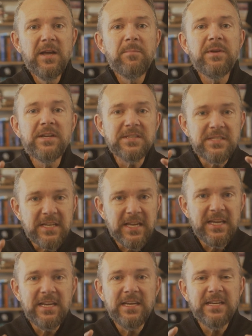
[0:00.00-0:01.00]
because
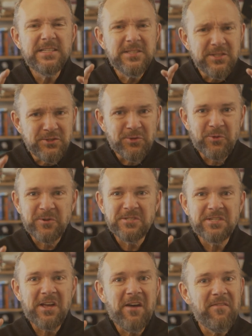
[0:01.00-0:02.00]
He is the
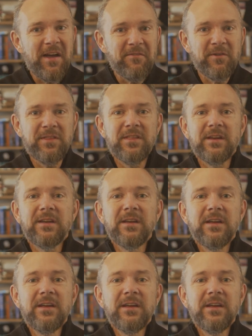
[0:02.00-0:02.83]
source of everything.